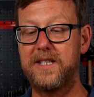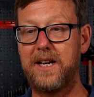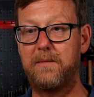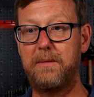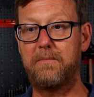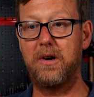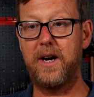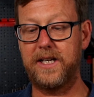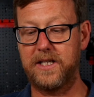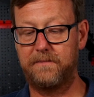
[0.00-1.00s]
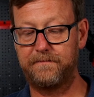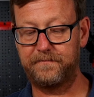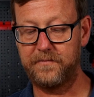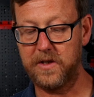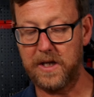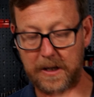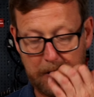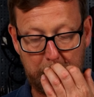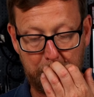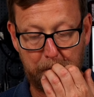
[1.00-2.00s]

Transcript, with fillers: sound a bit bright. So